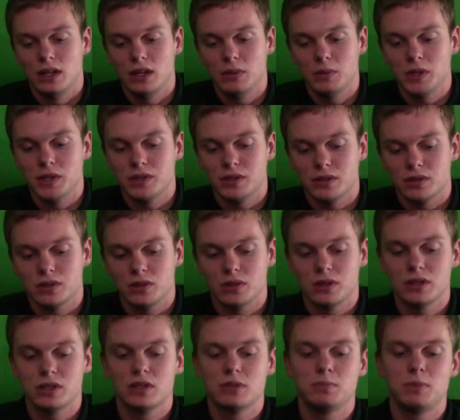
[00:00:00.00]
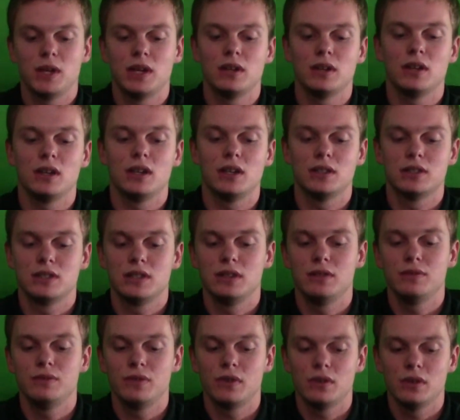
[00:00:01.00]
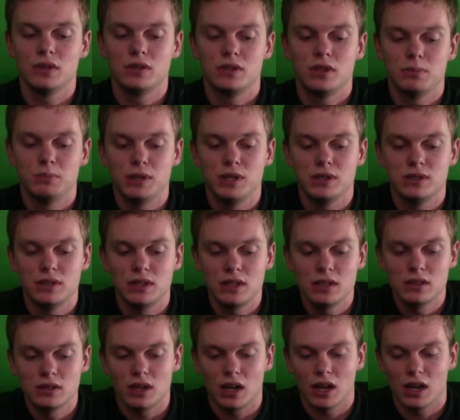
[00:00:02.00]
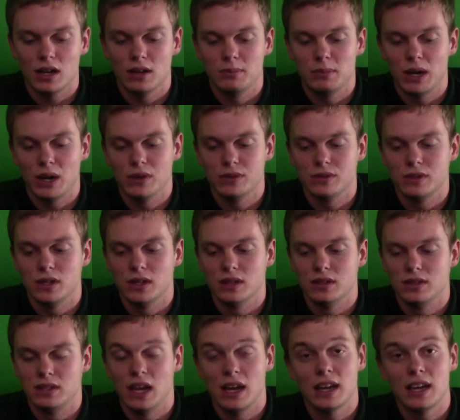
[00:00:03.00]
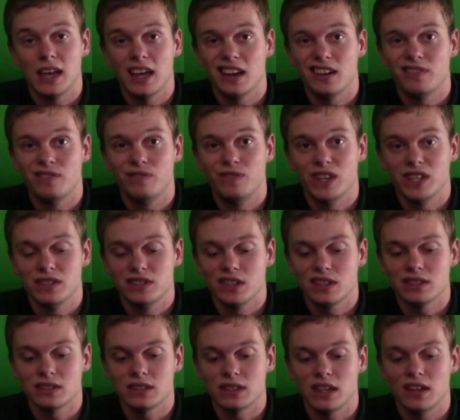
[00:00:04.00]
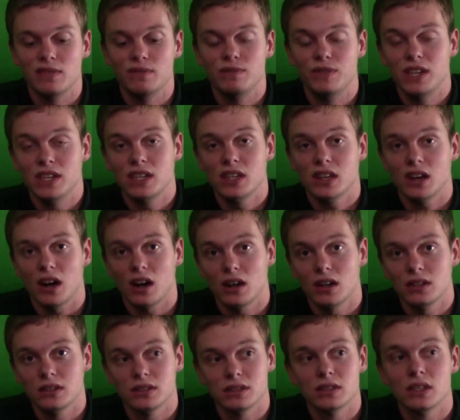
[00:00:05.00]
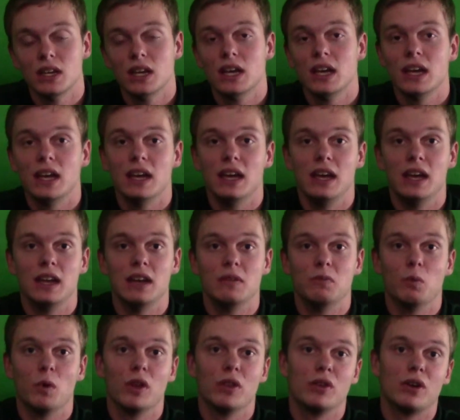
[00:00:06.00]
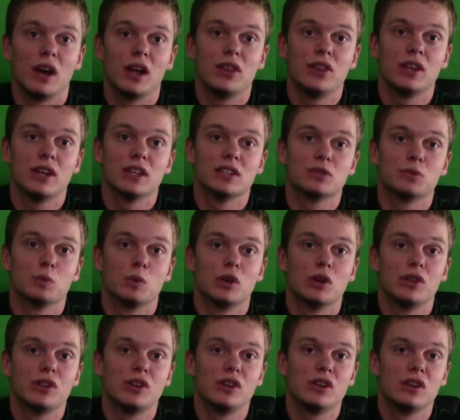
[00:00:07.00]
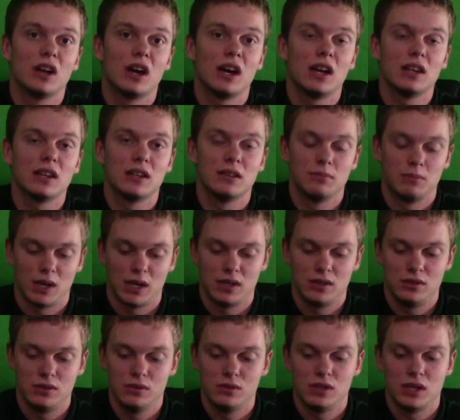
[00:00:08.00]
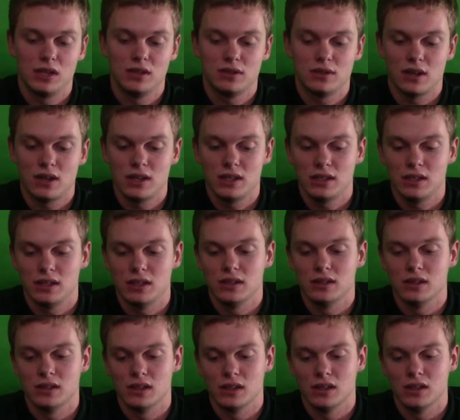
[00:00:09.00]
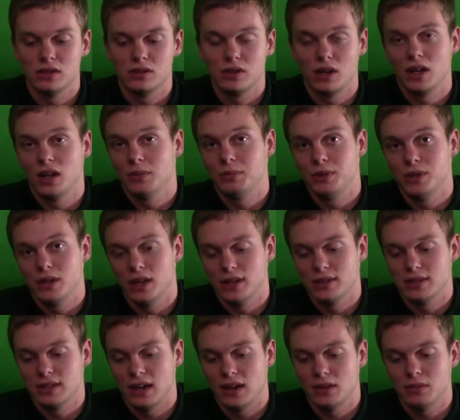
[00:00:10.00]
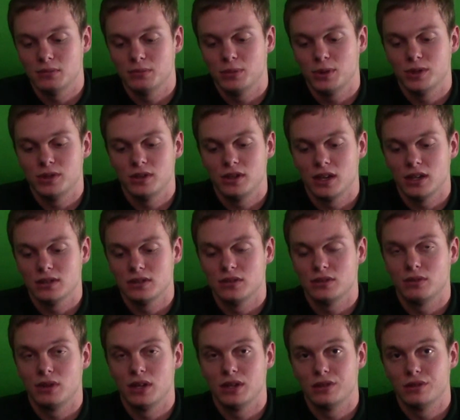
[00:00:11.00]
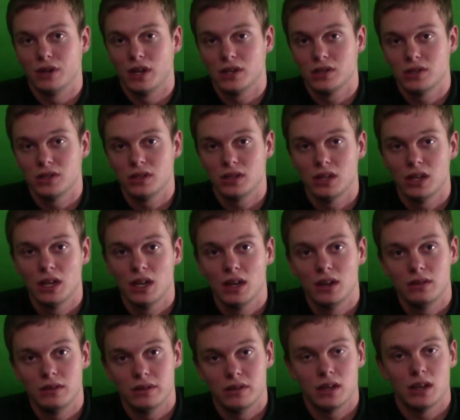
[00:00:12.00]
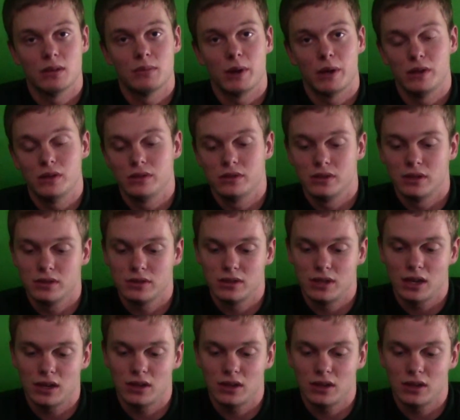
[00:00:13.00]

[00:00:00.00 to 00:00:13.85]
Anyways, so this has been Steven from Legit PC talking about dedicated Physx Nvidia cards and whether I think it's worth it or not, and my 2 cents on it, and try to help you guys out and point you guys to the right direction if you're thinking about using this